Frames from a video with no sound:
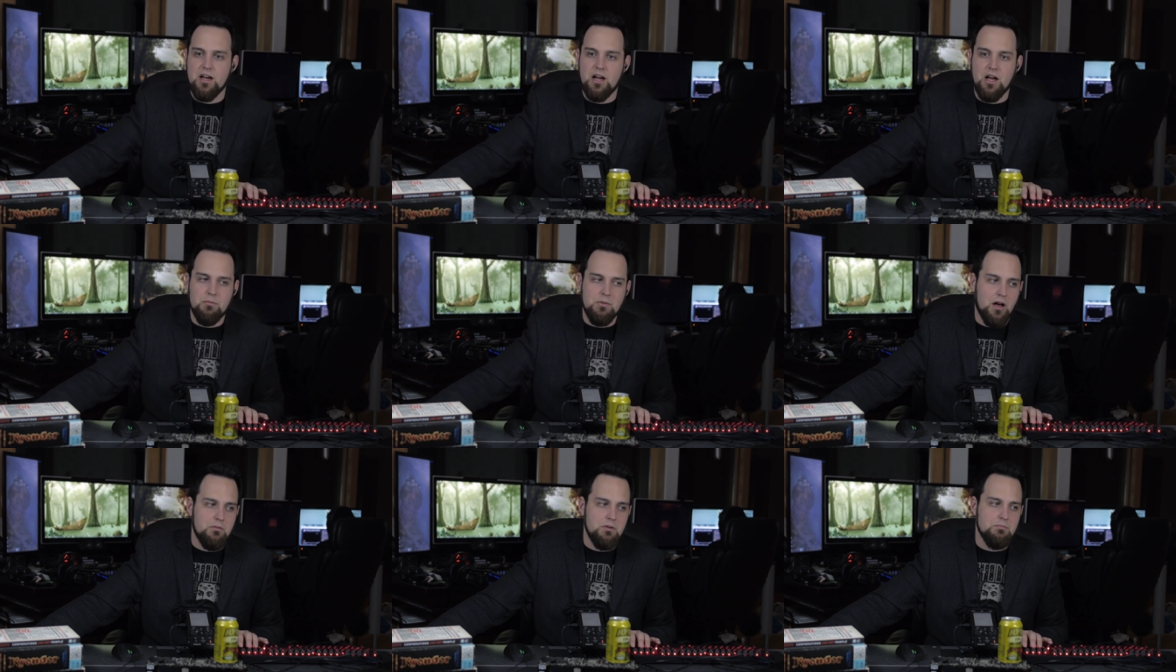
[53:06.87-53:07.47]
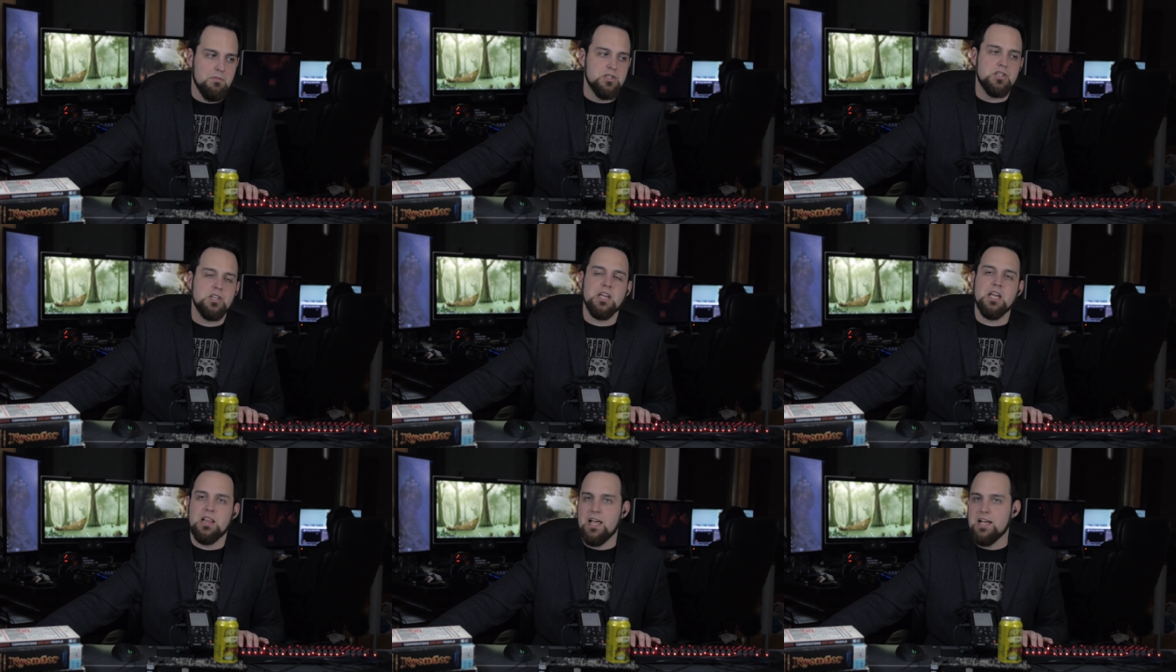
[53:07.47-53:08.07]
Um, I'll be
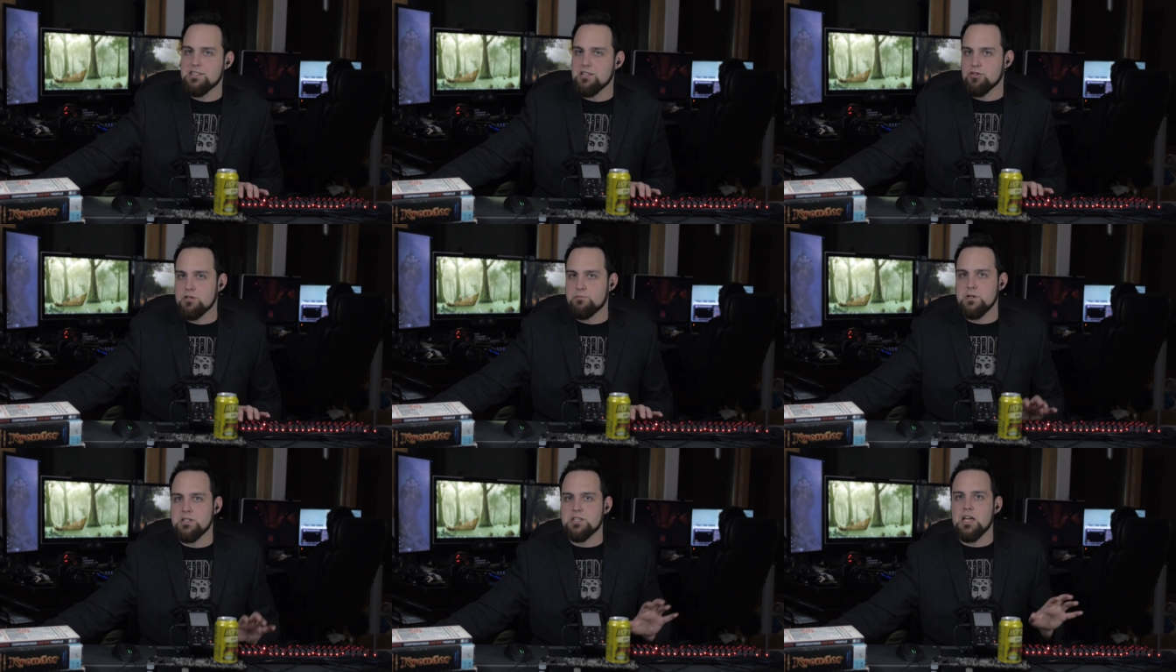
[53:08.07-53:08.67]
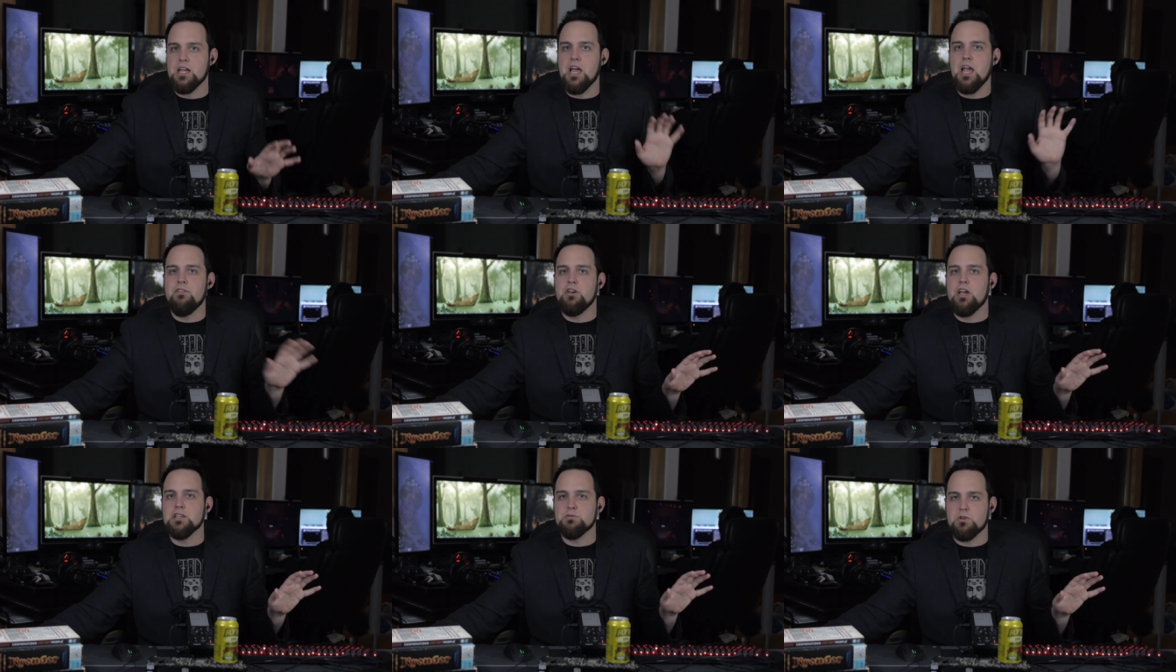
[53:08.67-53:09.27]
mentioning it less. I'll just be saying,
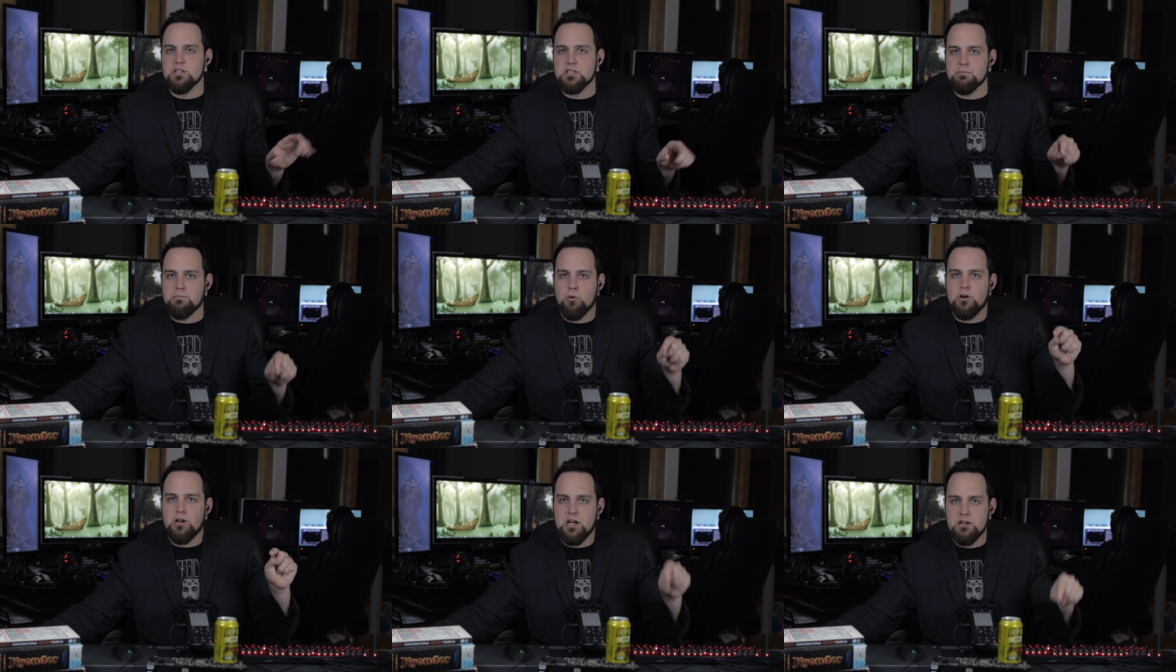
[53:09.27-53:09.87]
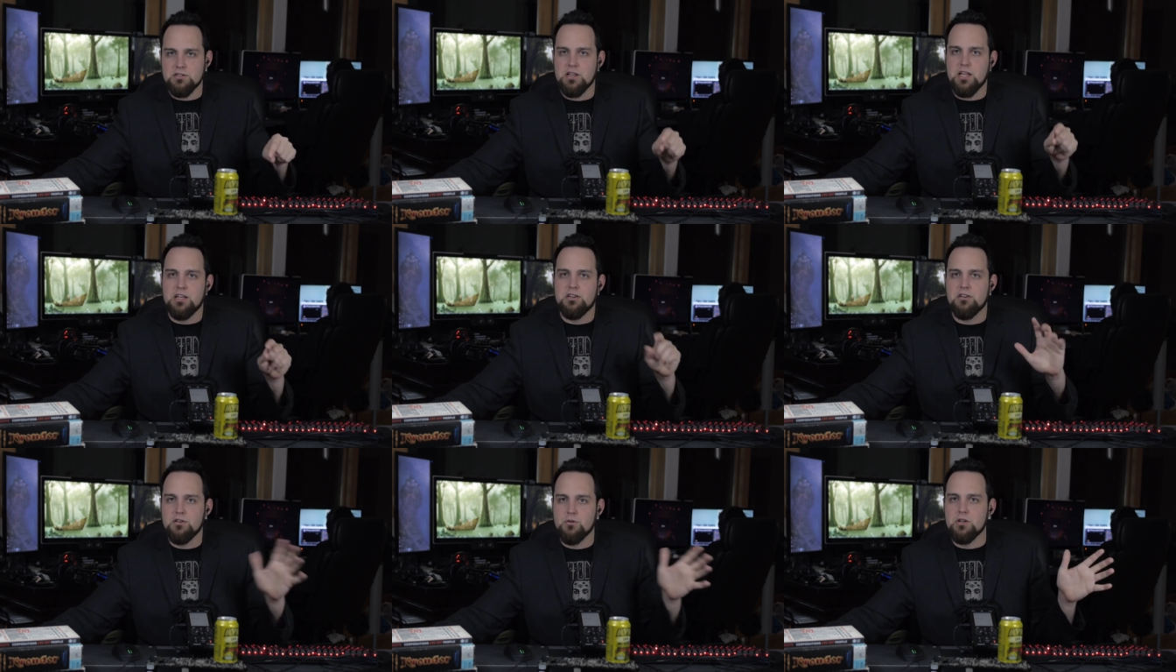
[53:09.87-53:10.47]
hey, if you guys want to support, here's a
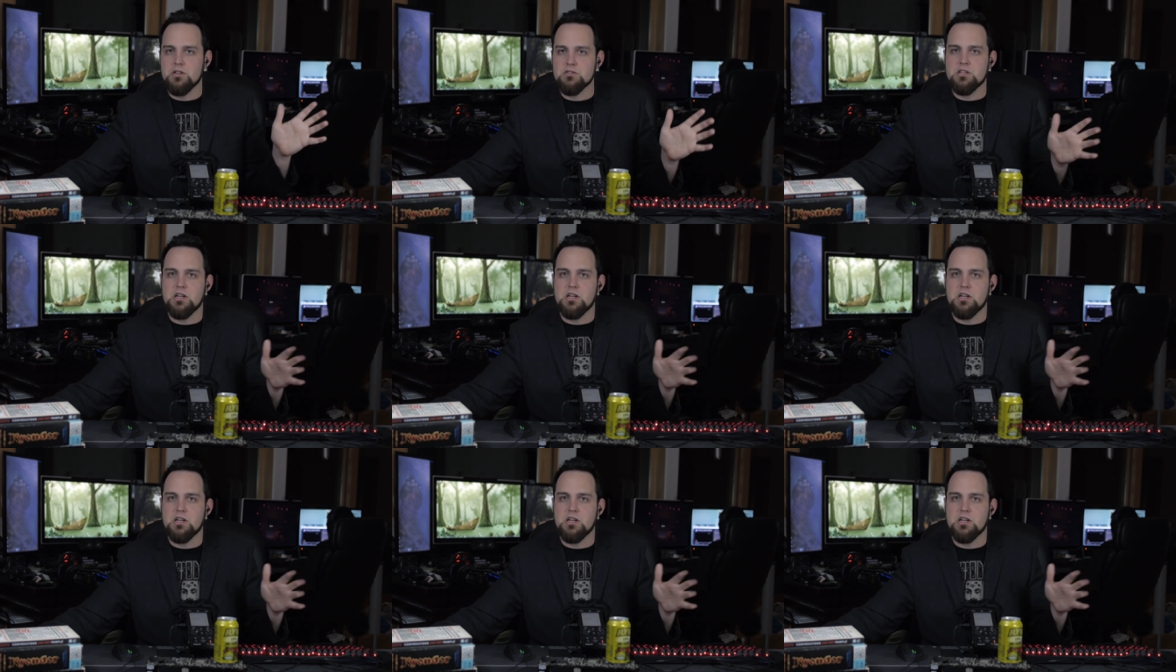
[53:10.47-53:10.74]
link to do